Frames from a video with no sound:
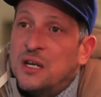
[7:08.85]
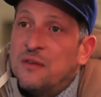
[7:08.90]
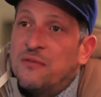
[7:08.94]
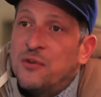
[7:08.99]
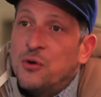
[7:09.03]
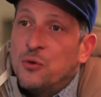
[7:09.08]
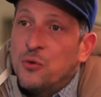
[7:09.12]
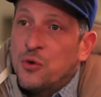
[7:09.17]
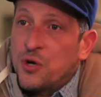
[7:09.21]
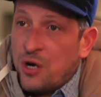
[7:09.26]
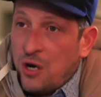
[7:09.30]
if
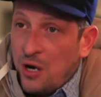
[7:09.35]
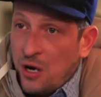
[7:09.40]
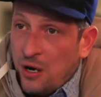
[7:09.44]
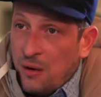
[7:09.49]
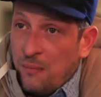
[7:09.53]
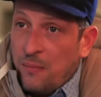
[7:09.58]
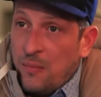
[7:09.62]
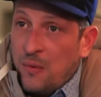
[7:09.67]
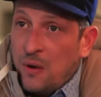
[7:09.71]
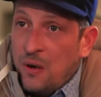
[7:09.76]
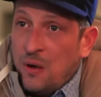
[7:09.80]
you
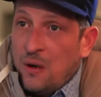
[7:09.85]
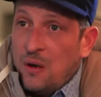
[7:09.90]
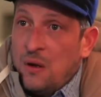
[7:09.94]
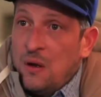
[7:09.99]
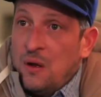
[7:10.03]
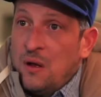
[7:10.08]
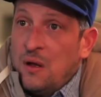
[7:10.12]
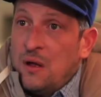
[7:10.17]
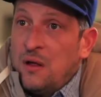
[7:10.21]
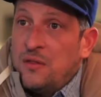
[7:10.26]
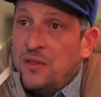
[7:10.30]
come,
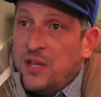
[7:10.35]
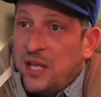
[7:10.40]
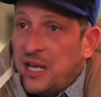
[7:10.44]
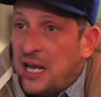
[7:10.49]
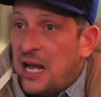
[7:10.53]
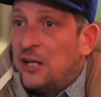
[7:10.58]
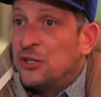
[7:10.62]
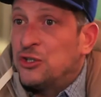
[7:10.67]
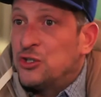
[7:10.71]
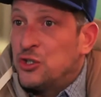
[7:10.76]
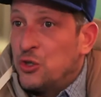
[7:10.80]
then
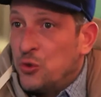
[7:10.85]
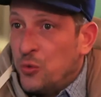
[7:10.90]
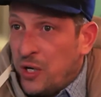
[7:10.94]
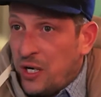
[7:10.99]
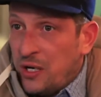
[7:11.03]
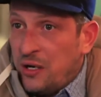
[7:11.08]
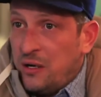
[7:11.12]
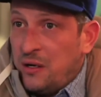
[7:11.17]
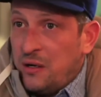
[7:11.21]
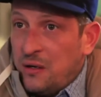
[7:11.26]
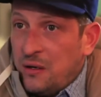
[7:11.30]
I'll do it.